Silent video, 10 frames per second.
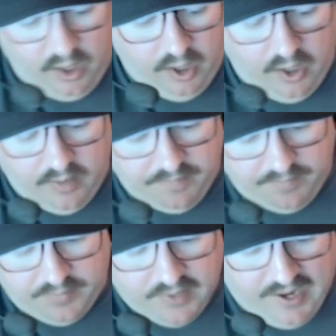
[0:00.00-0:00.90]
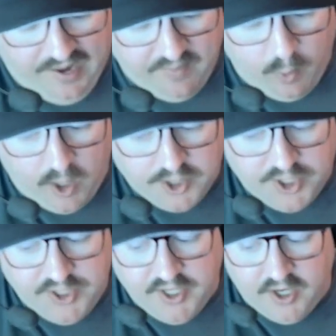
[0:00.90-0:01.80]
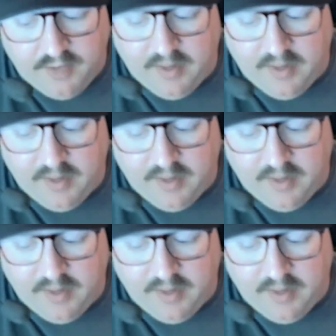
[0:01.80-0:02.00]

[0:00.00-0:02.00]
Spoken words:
I haven't watched a ton,